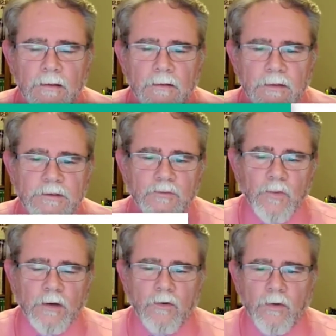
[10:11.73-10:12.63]
This is
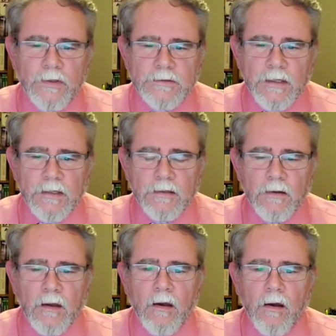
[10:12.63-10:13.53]
what Corey said.
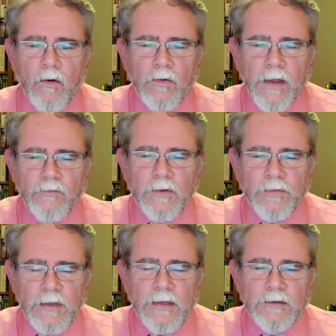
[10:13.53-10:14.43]
Hold
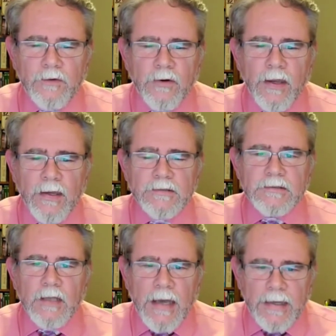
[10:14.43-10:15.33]
everything in your hands
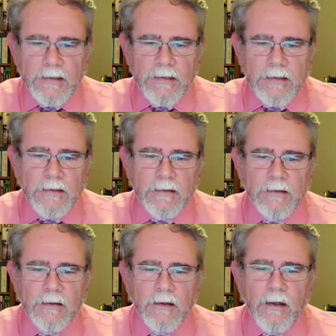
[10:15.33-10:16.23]
lightly.
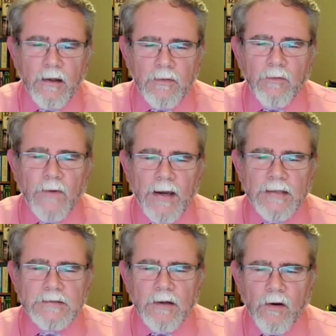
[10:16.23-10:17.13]

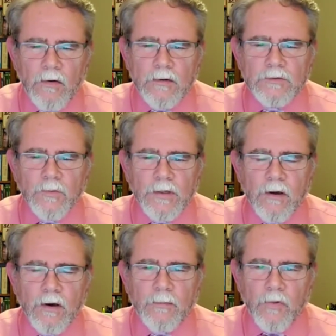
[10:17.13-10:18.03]
Otherwise, it hurts when
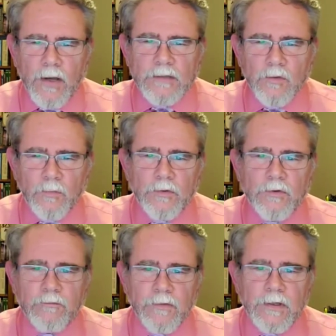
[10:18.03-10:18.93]
God pries open
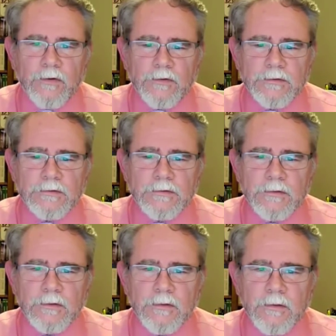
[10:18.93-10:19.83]
your fingers.
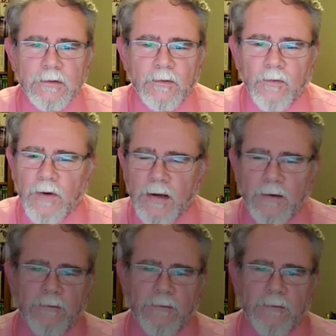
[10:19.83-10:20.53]
Wow.